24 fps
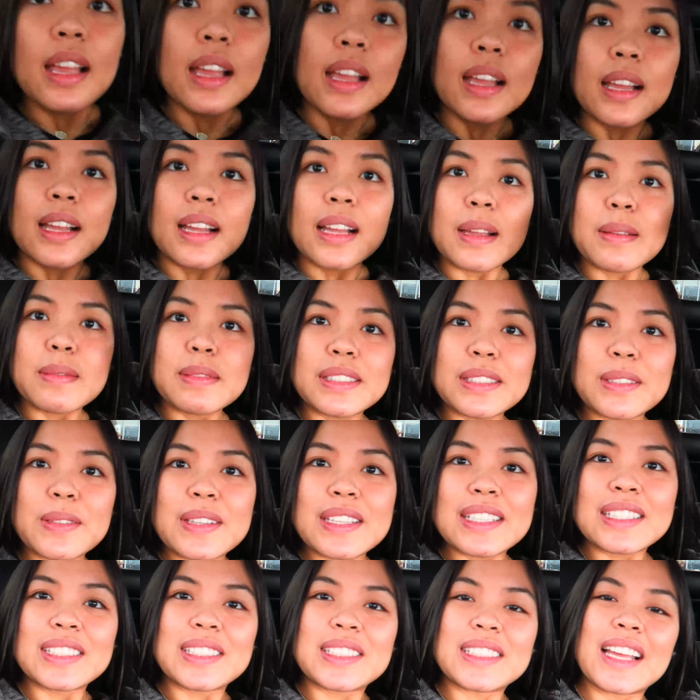legs. I'm so
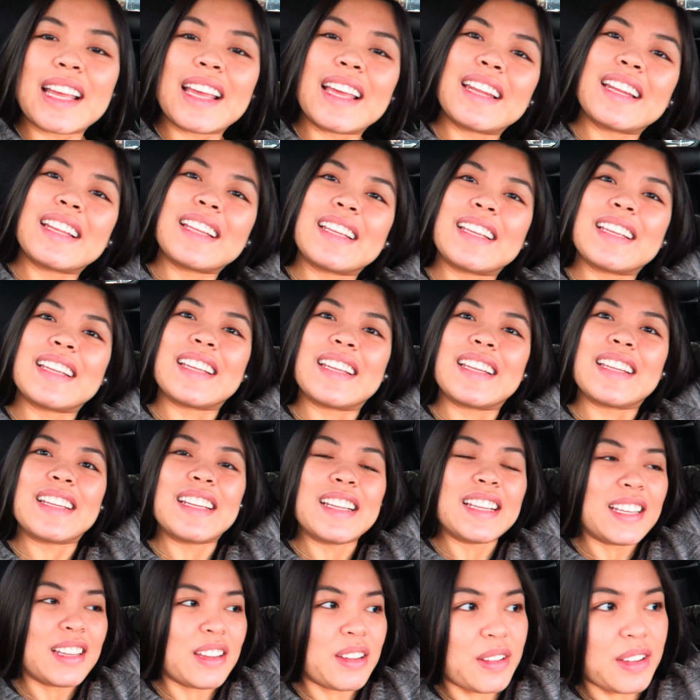excited.
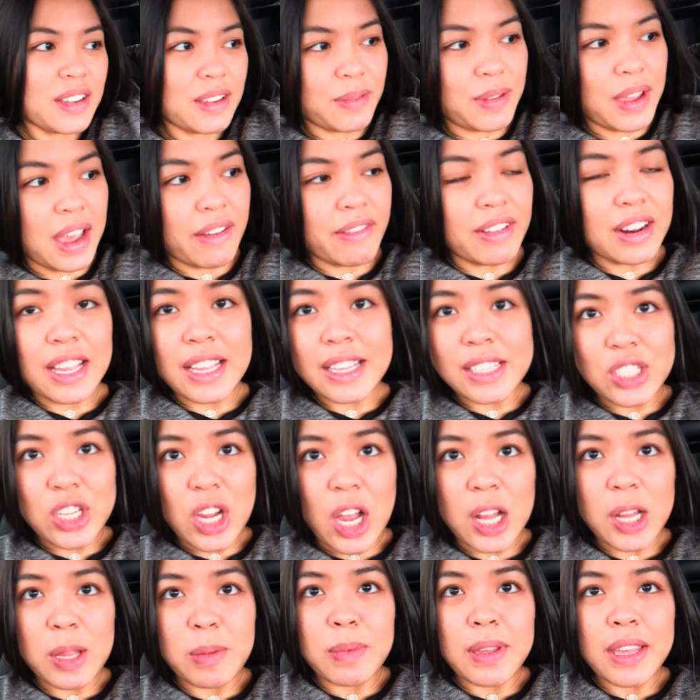We haven't had
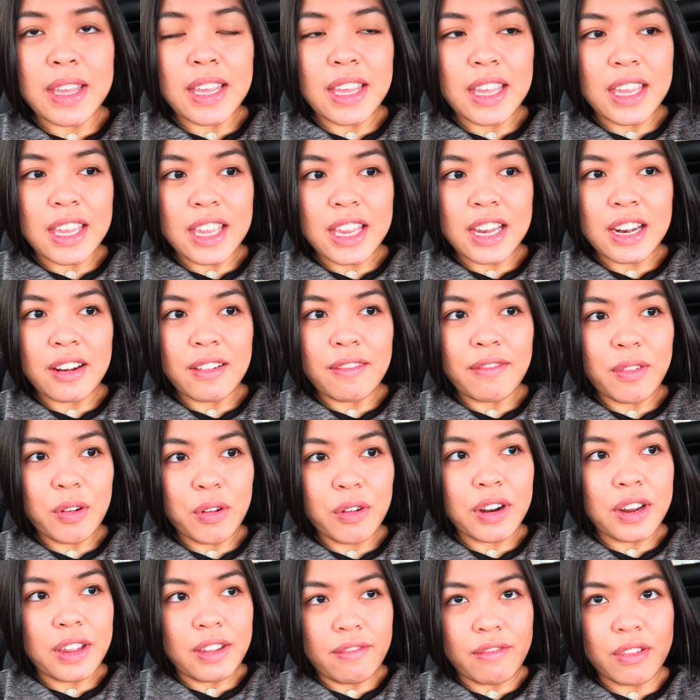Jollibee in
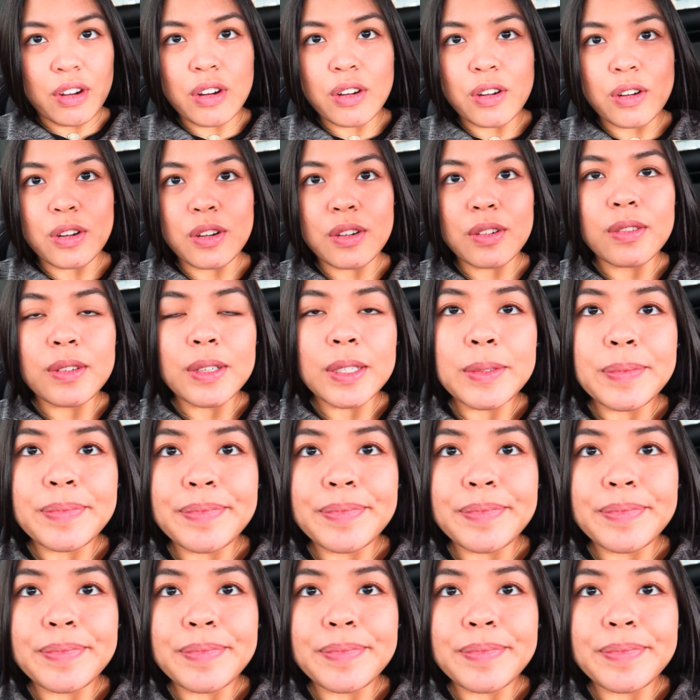forever.